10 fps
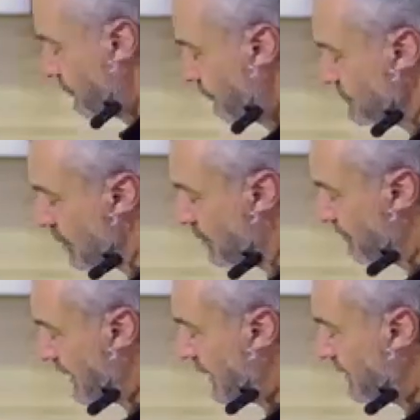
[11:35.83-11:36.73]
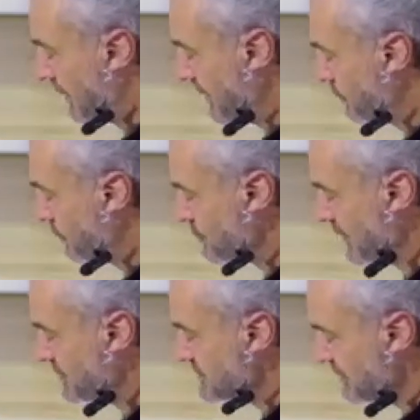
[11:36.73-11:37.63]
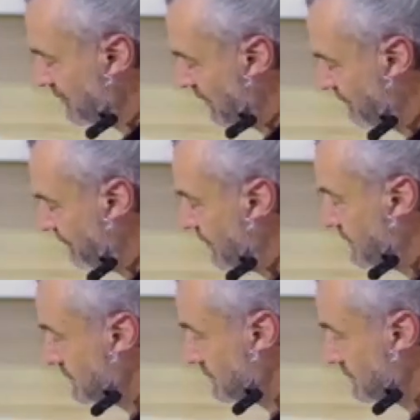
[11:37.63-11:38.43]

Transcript: through the top of the head like you're trying to see above you.